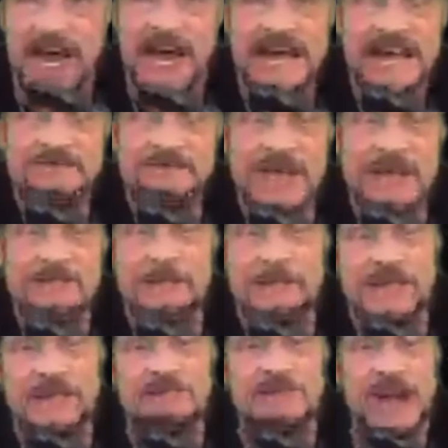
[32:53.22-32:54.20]
have never been
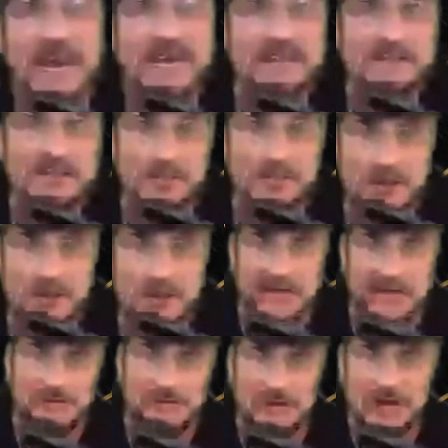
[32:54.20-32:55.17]
invited to one,
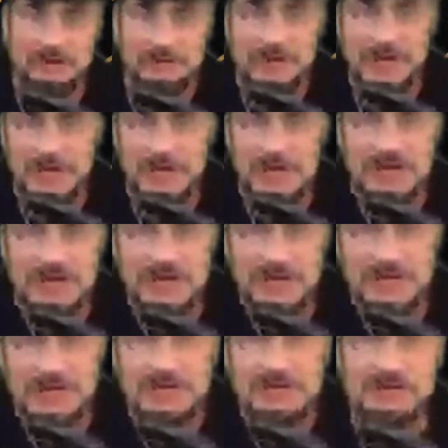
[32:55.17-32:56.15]
Pedro.
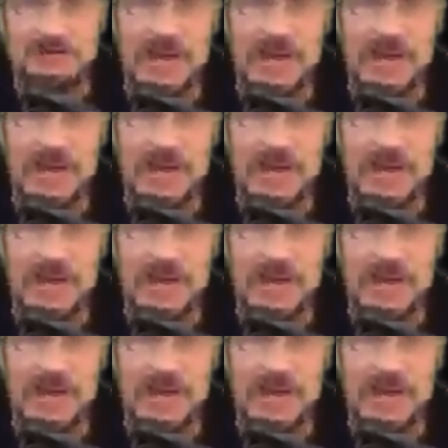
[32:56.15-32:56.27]
Rick